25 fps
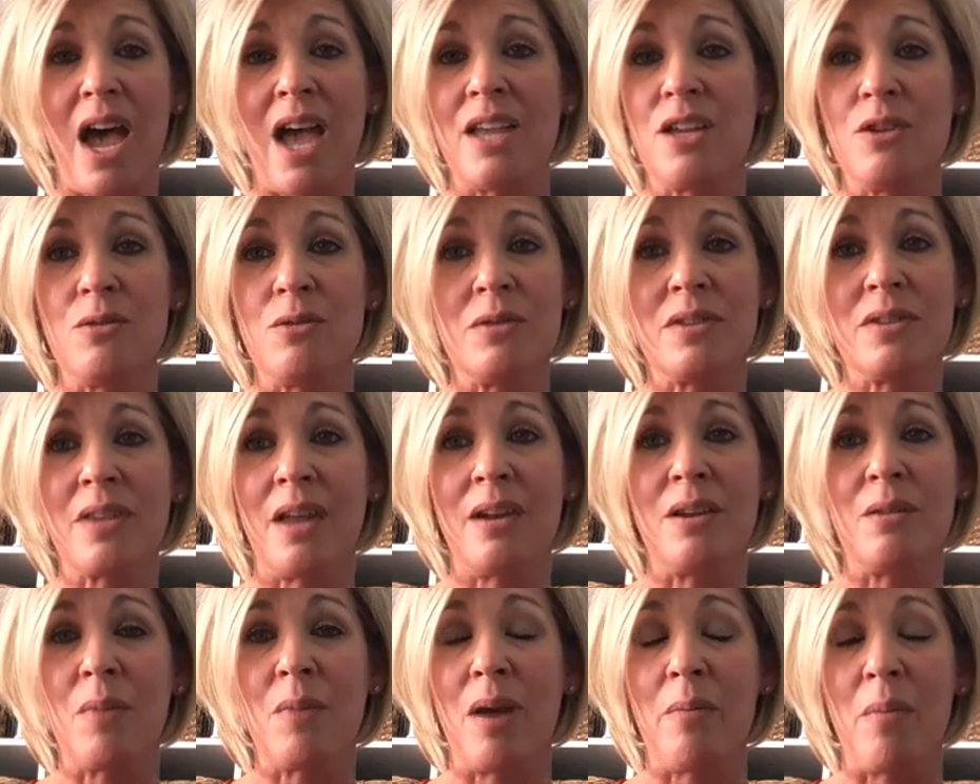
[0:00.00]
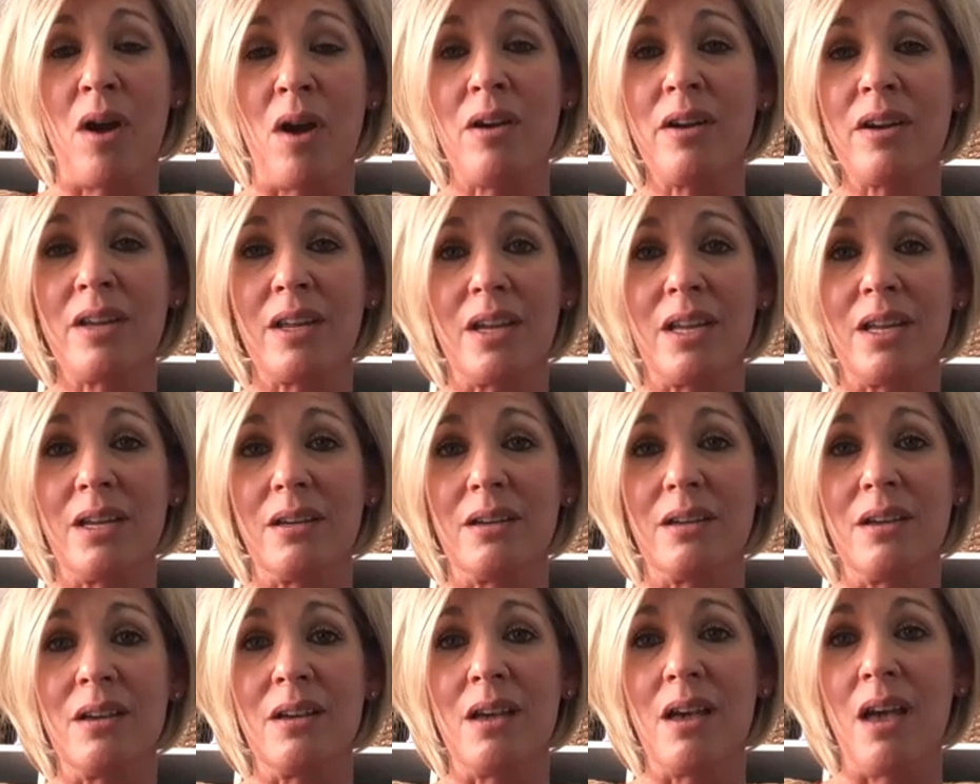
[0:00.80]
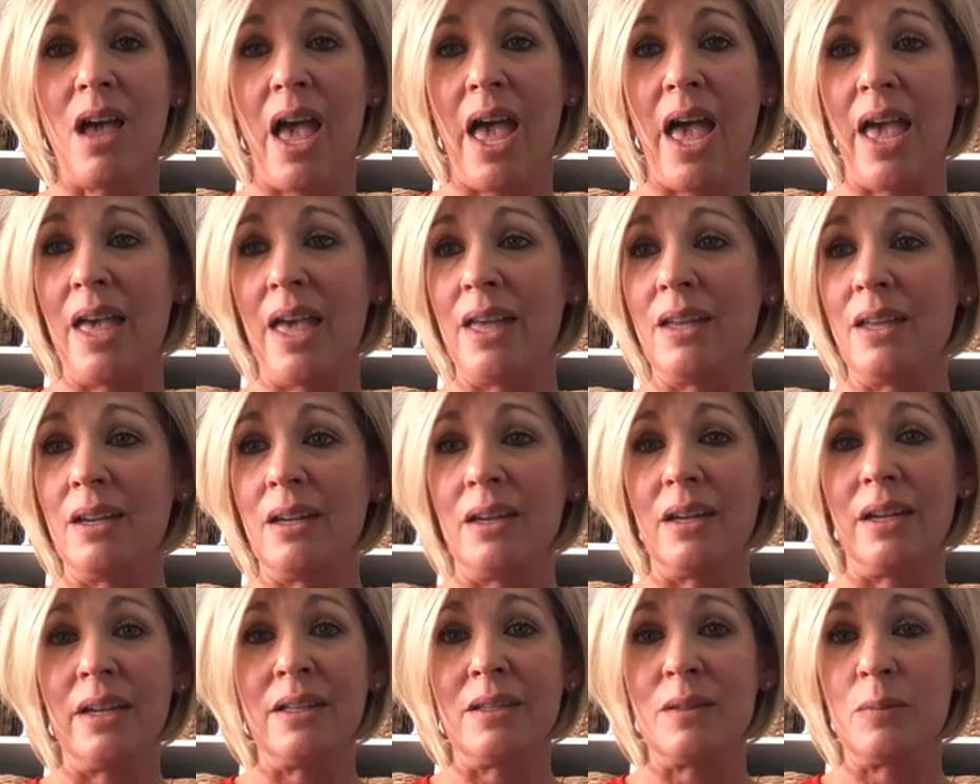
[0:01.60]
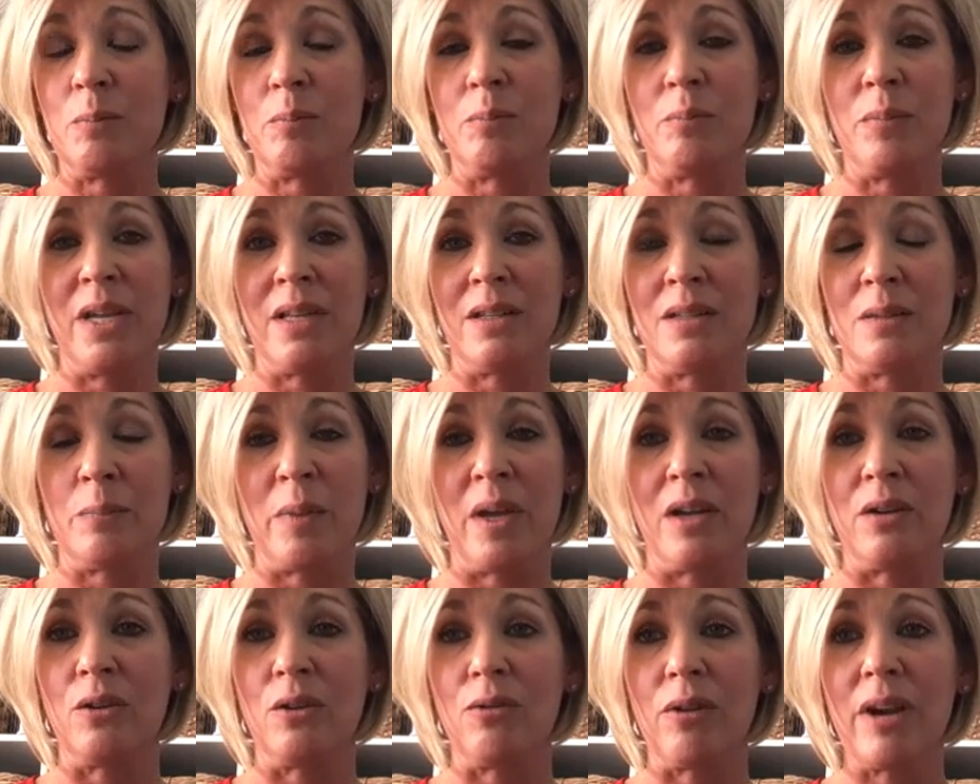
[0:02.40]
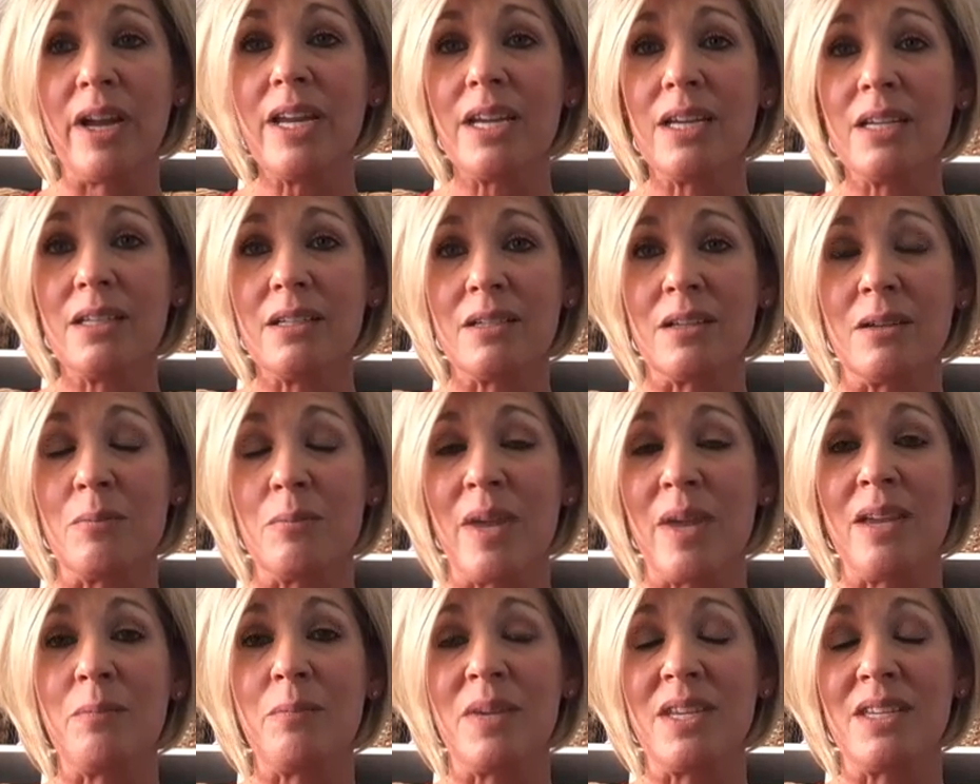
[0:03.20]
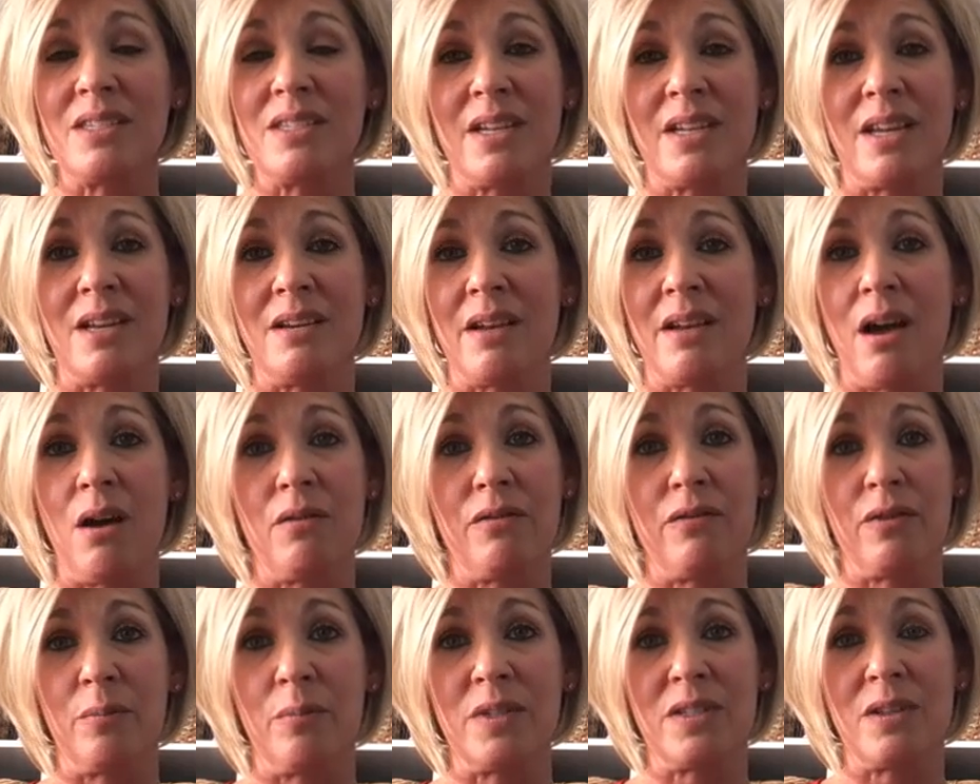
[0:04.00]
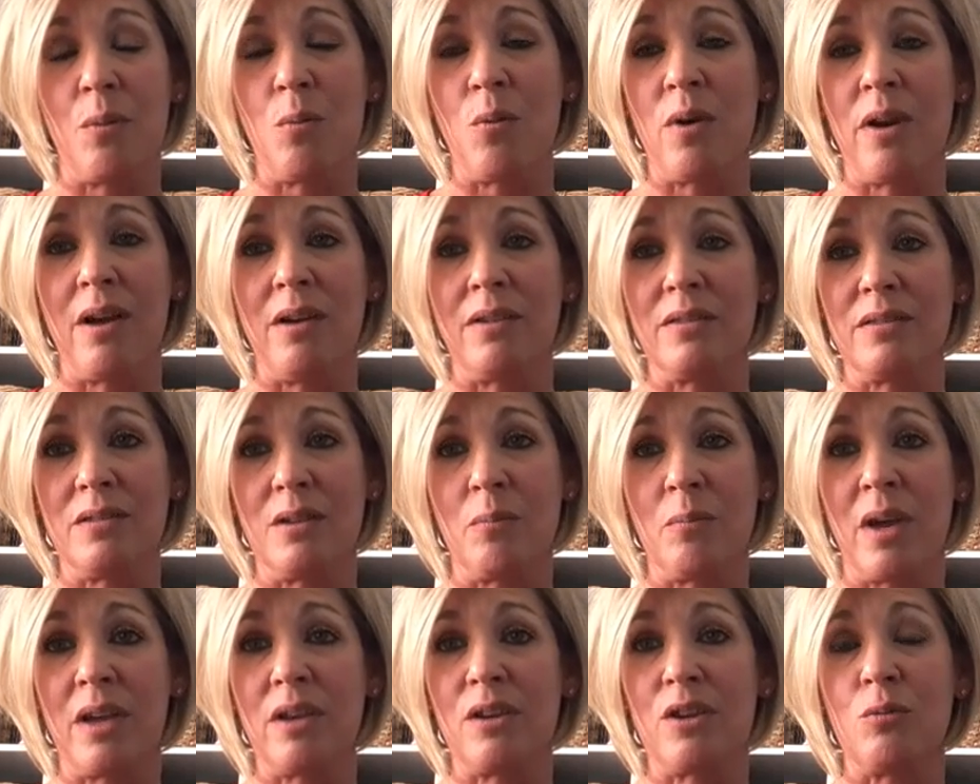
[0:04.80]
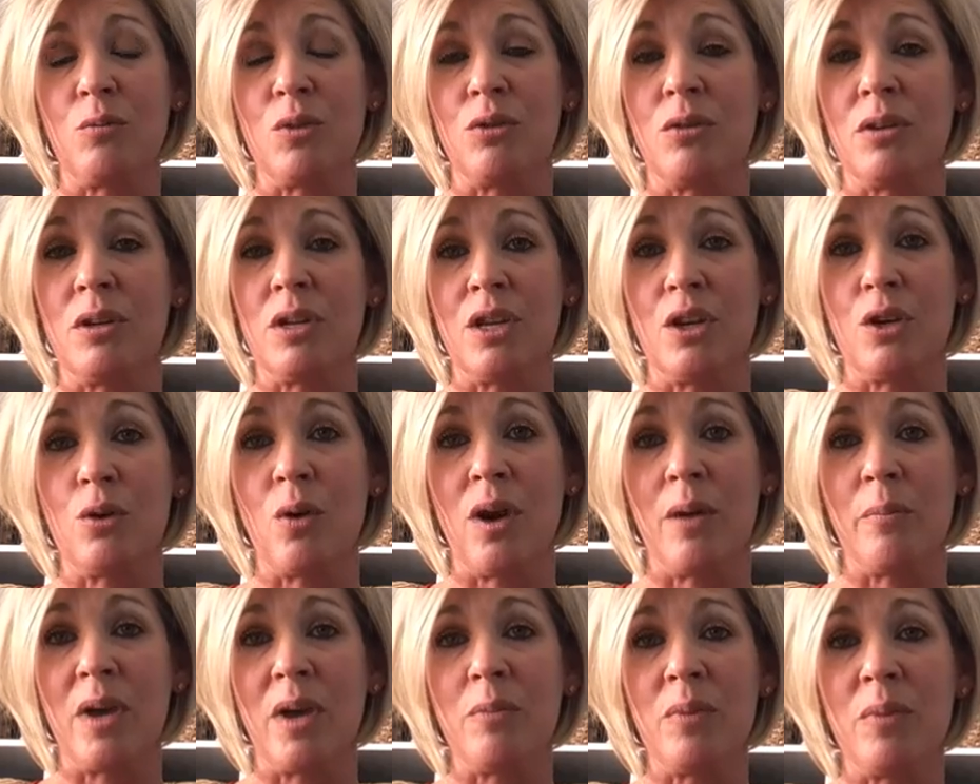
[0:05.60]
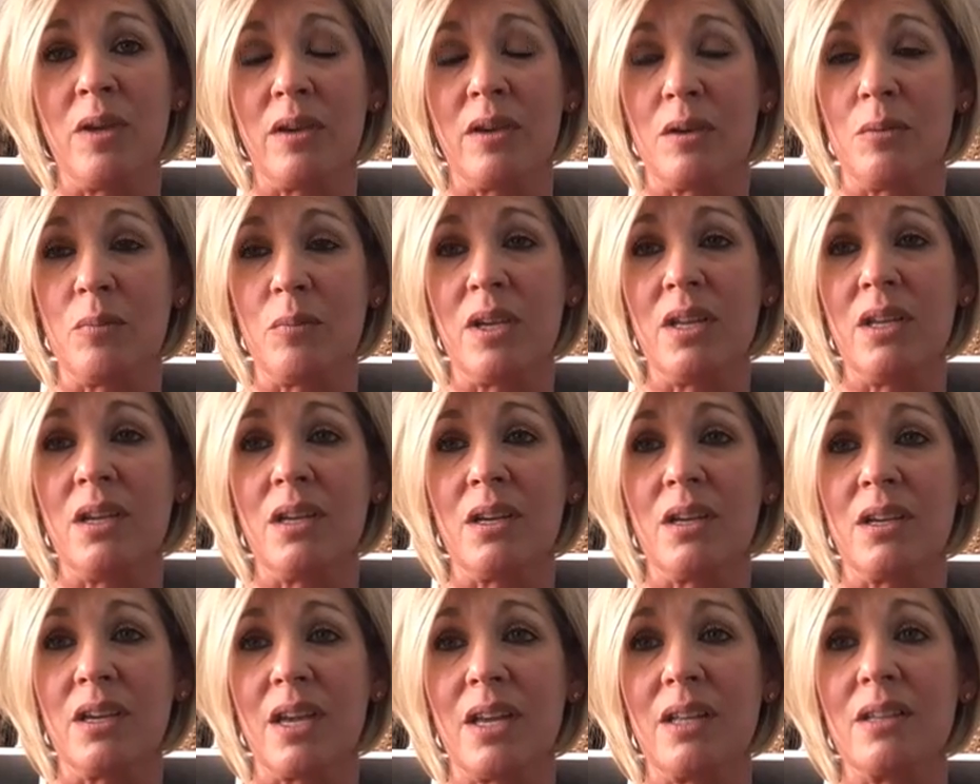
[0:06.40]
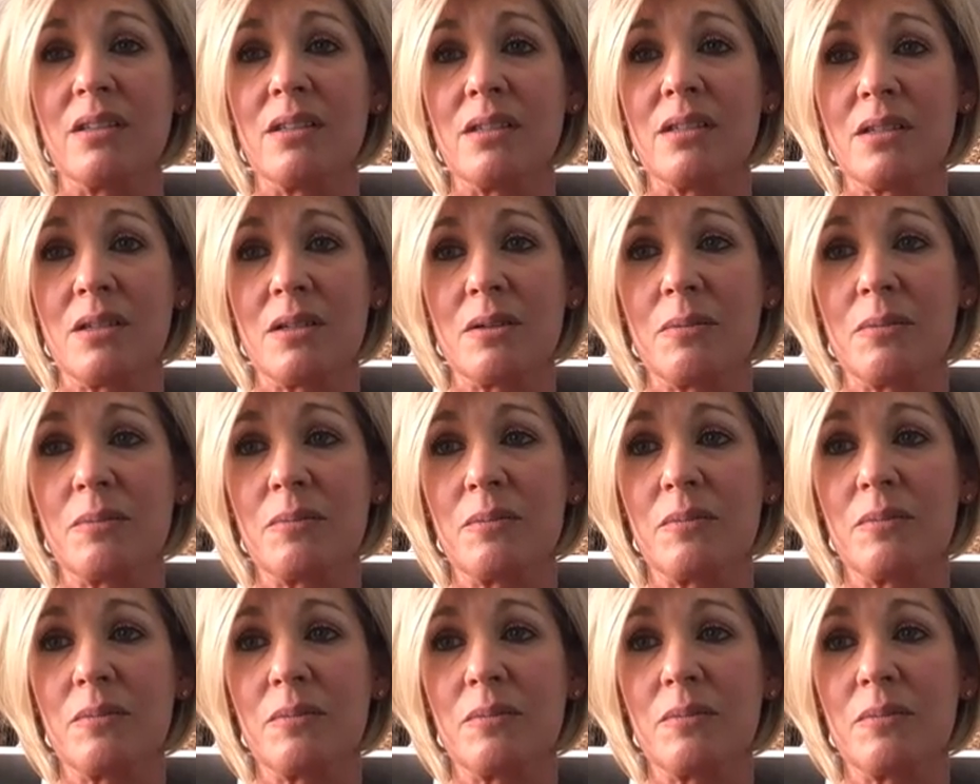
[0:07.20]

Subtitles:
I use that in my marketing, and it's been great to make me stand out from someone else in my community who I might be competing against.